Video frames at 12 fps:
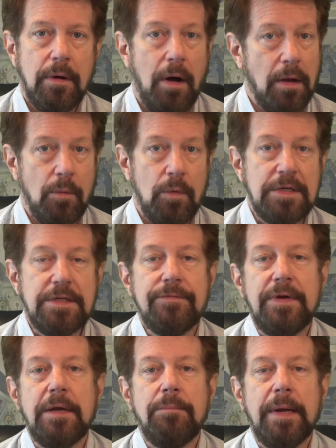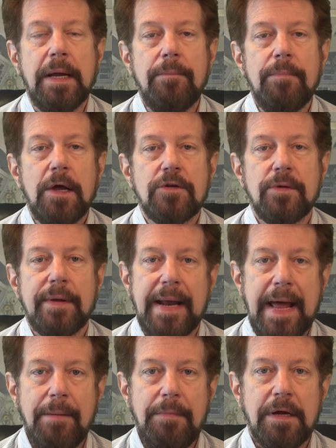all at once if need be, so that
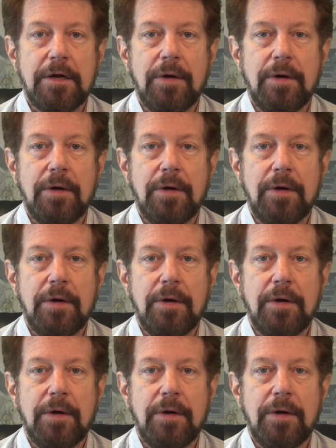amulet